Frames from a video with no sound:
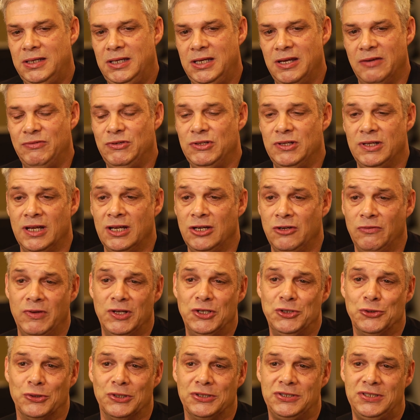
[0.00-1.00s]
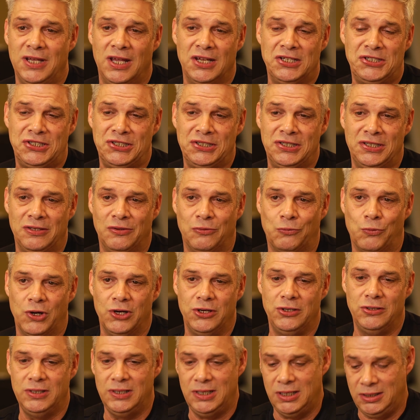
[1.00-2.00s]
give you the individual attention to
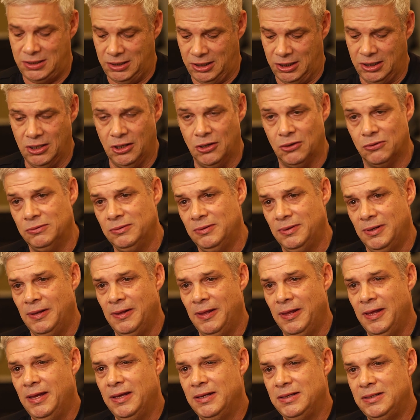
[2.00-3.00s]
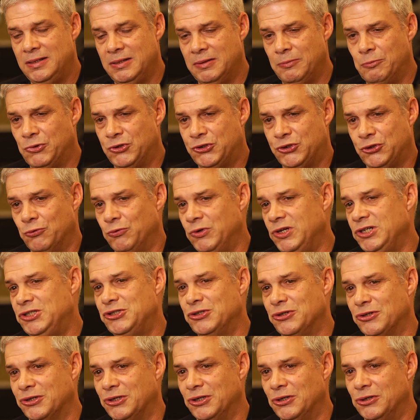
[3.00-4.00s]
where you need to go to
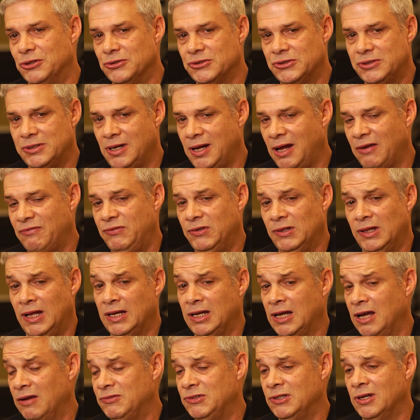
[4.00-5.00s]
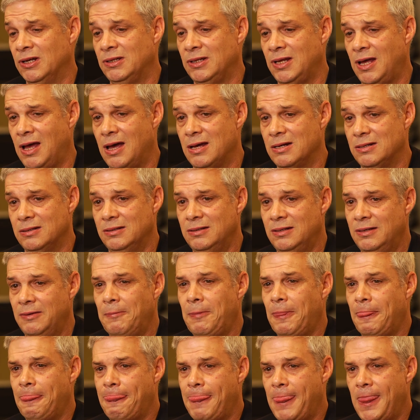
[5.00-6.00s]
reach your goals. And I feel like I've done that,
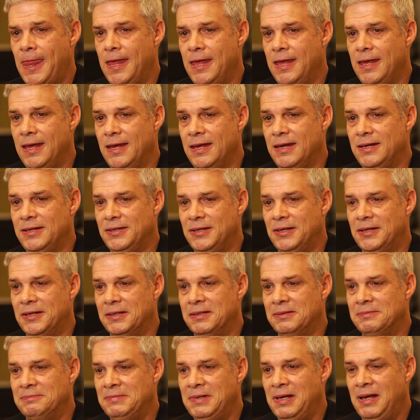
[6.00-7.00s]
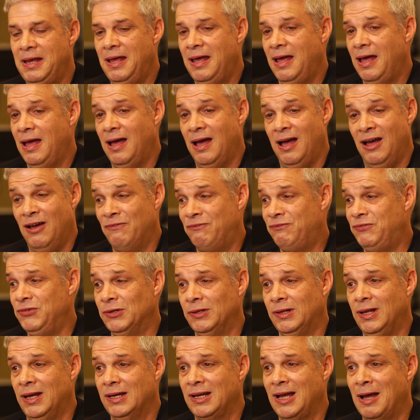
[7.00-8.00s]
and I
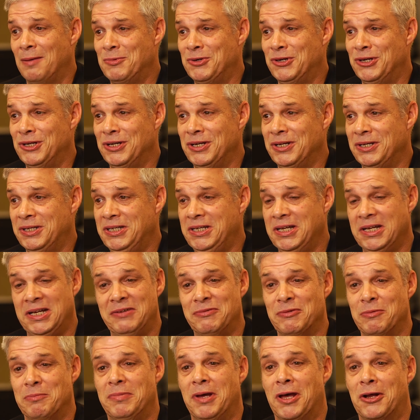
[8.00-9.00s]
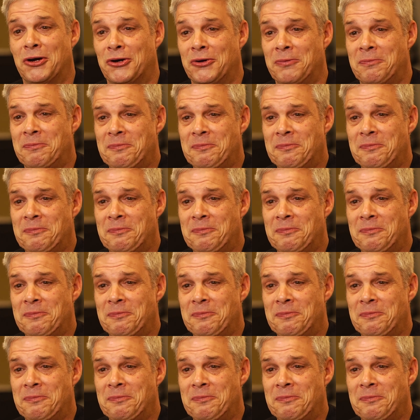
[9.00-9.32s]
feel like I'm gonna get even better.